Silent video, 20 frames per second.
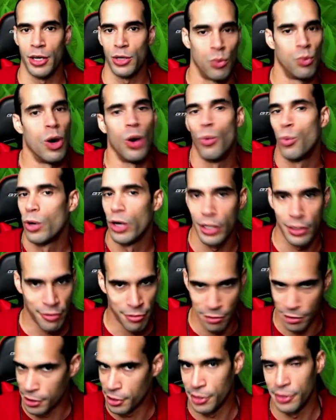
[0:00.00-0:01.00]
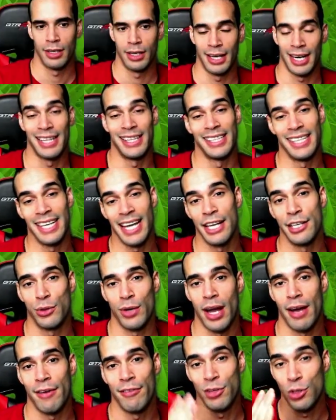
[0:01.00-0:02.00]
what worked for you. At the end, you'll
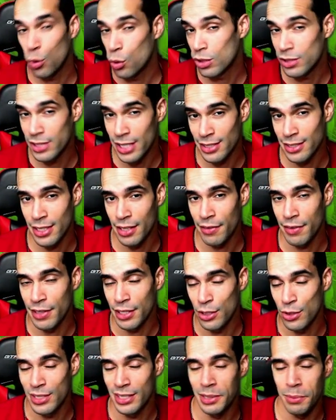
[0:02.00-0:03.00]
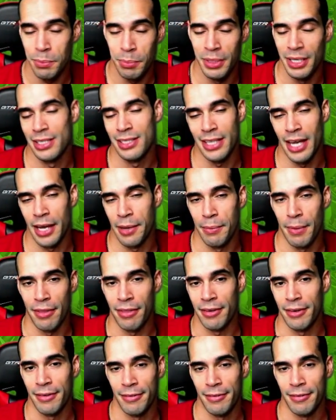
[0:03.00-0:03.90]
have your sensitivity using the Psa Method.